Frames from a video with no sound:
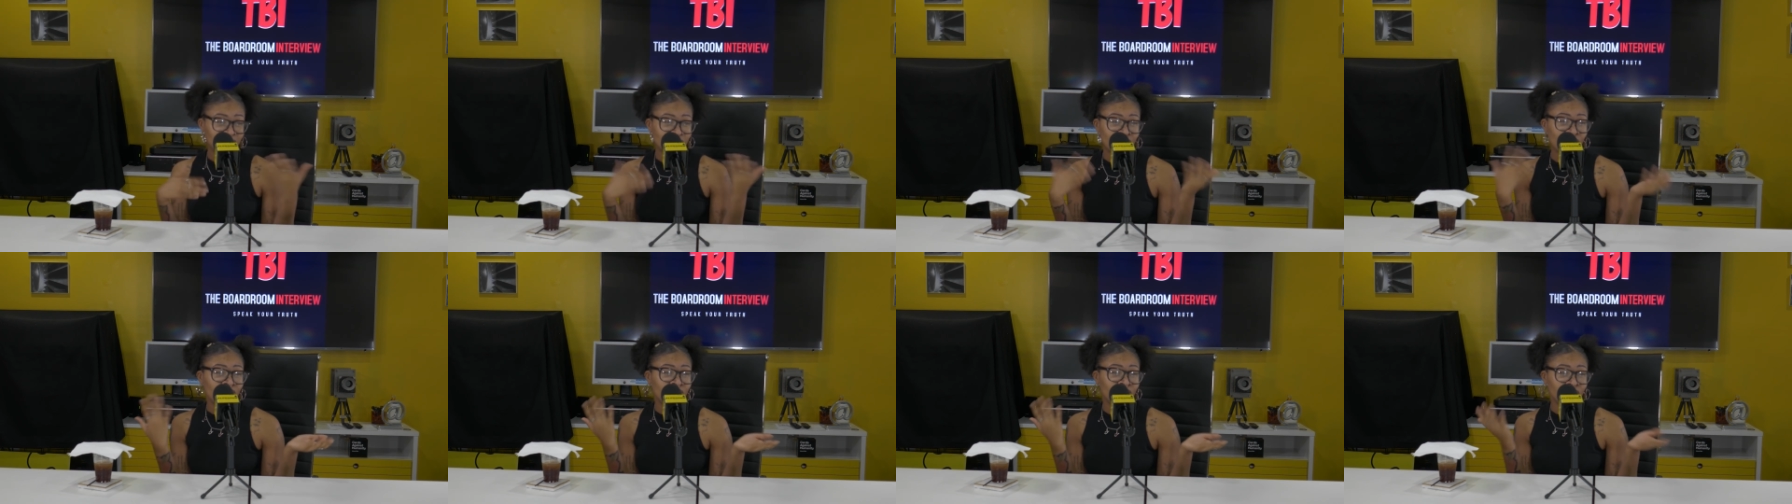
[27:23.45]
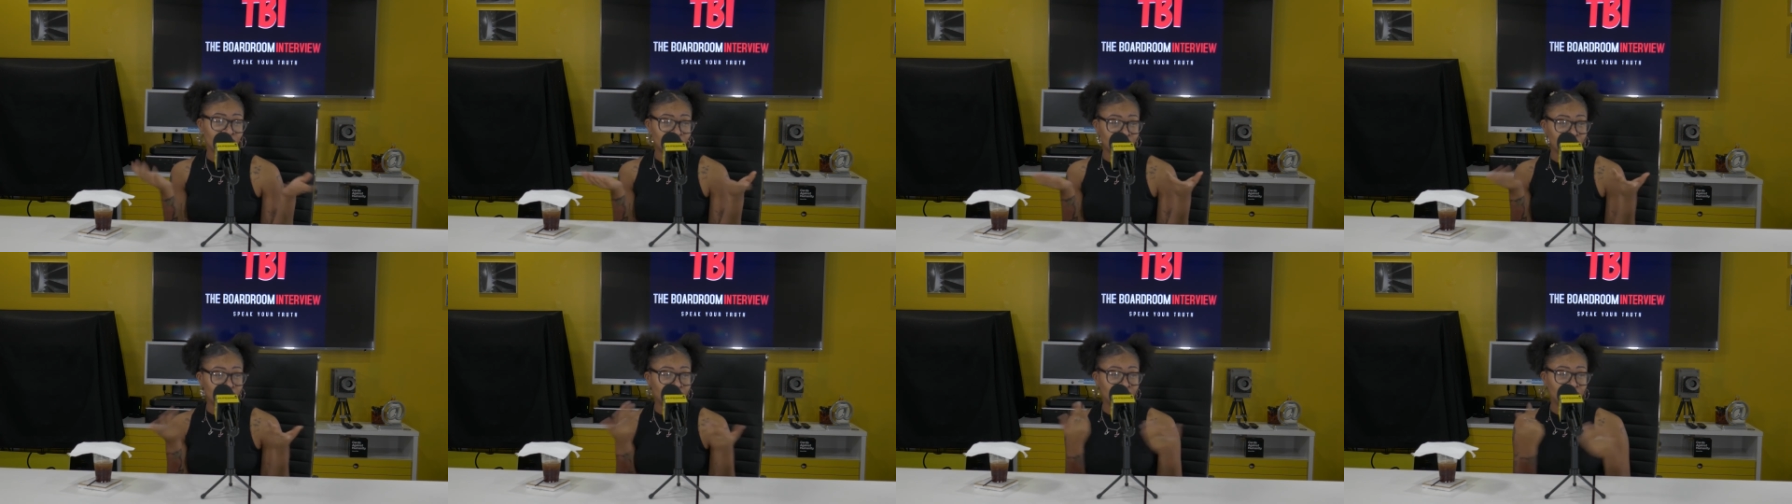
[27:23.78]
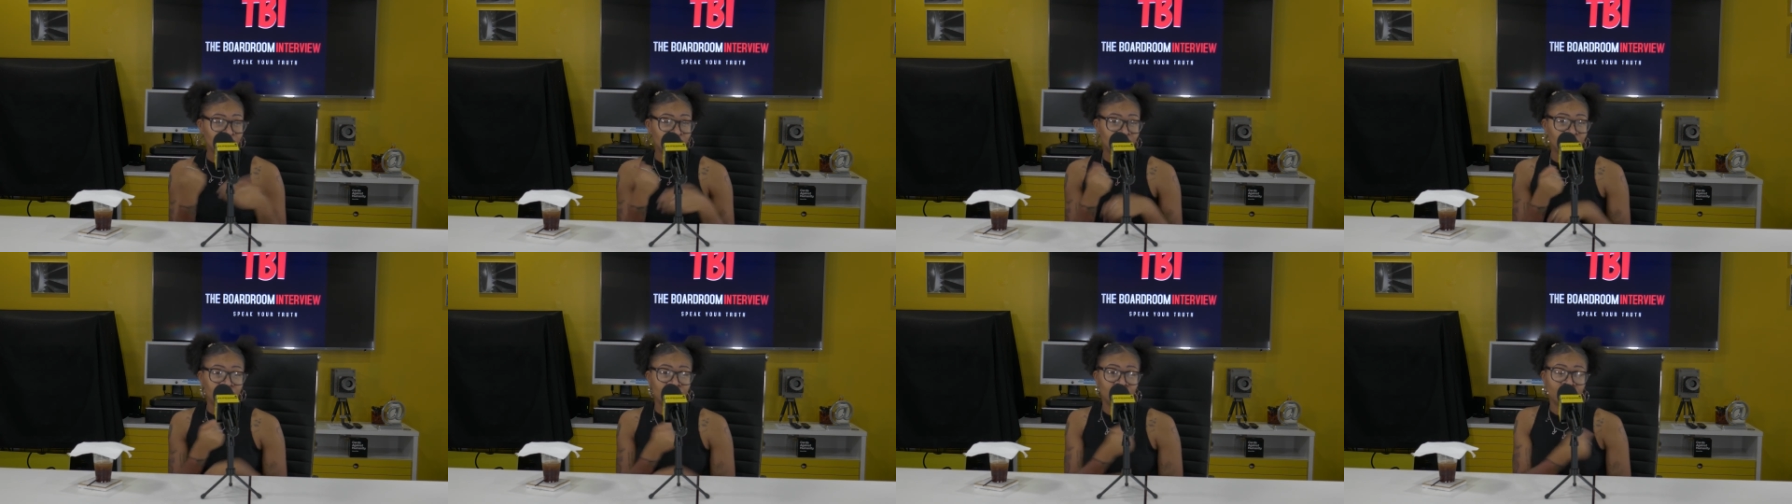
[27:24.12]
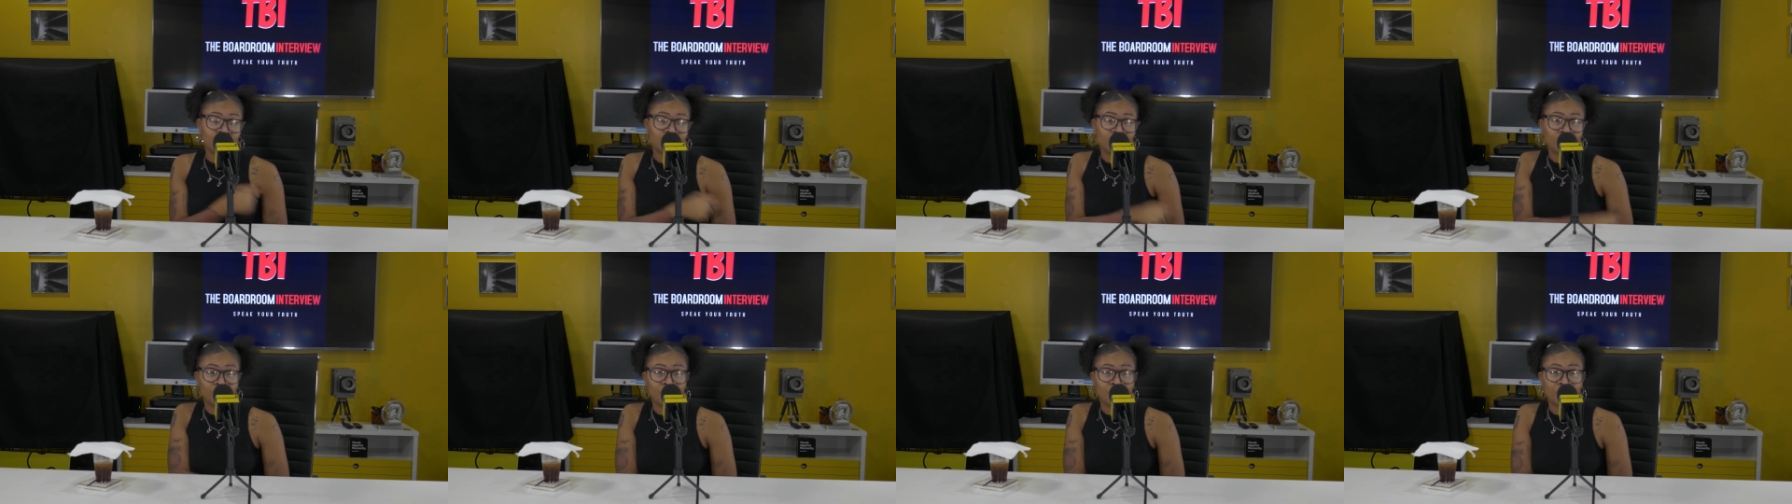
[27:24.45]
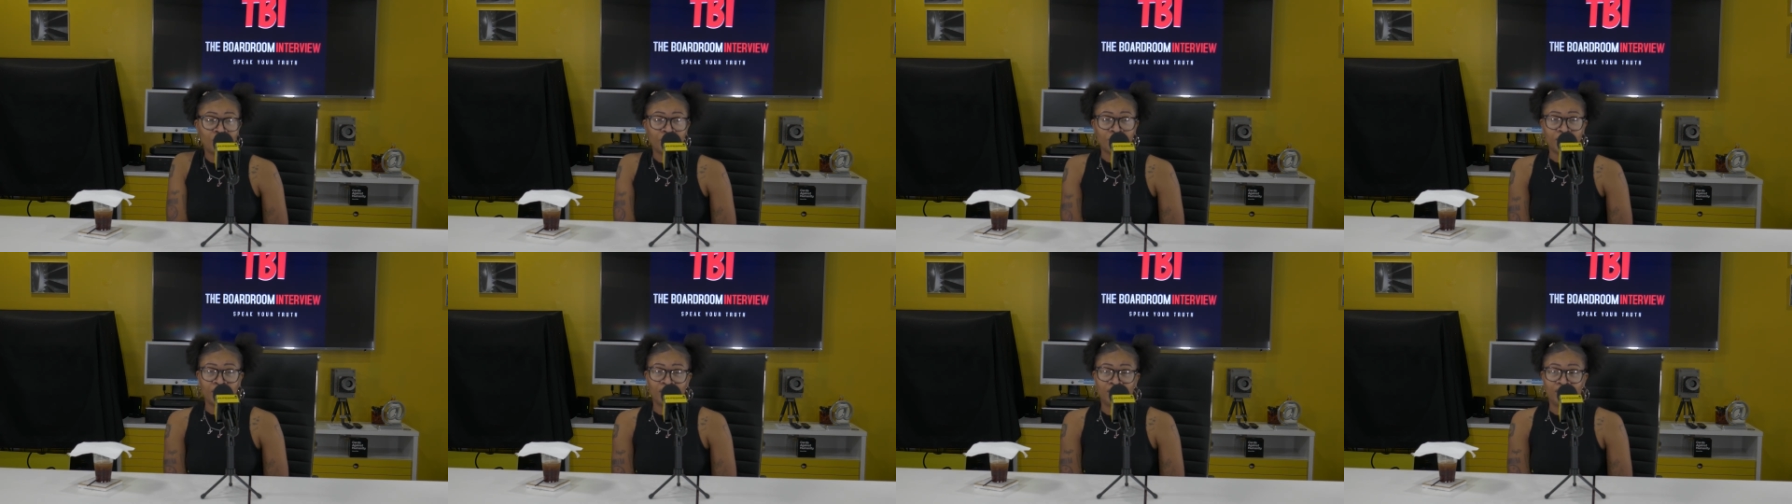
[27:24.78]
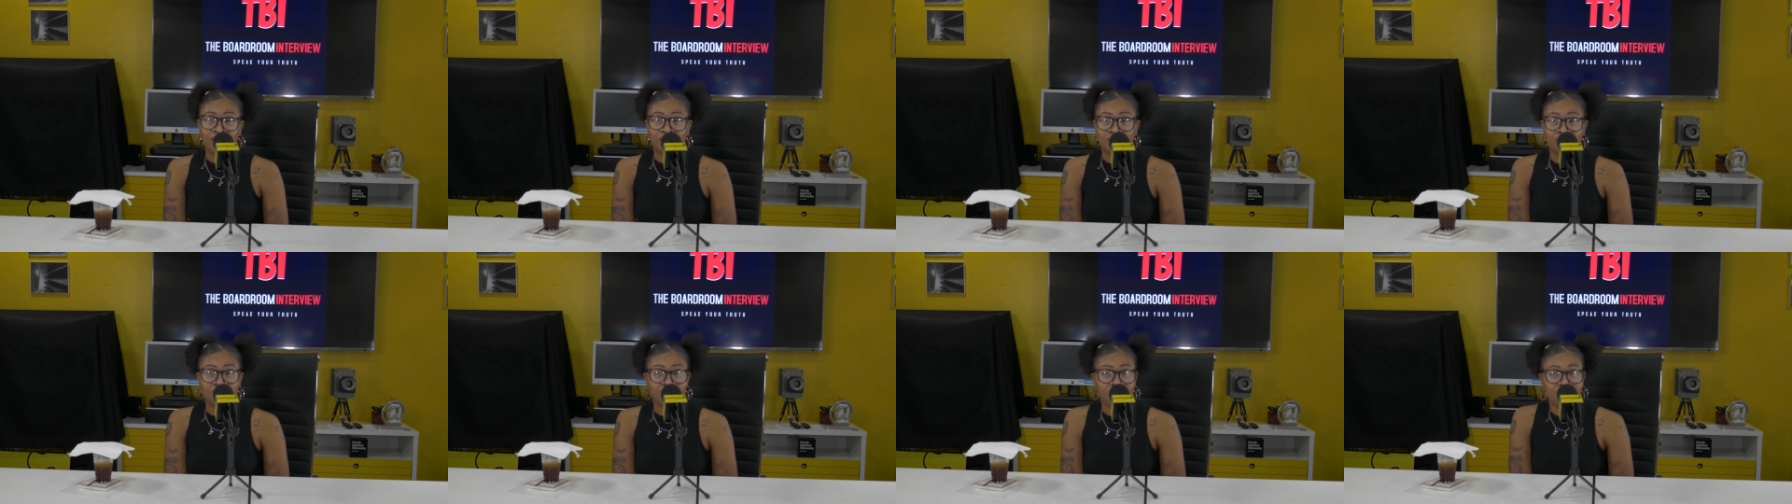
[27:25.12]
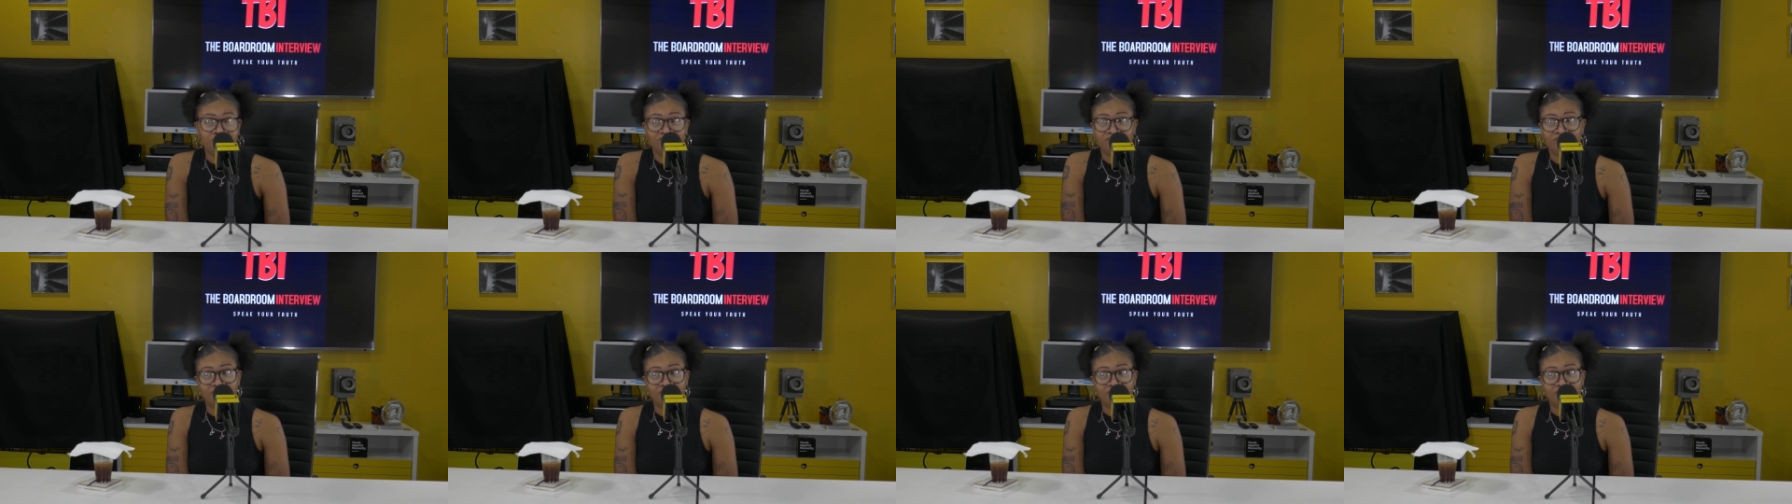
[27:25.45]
on, you know, um,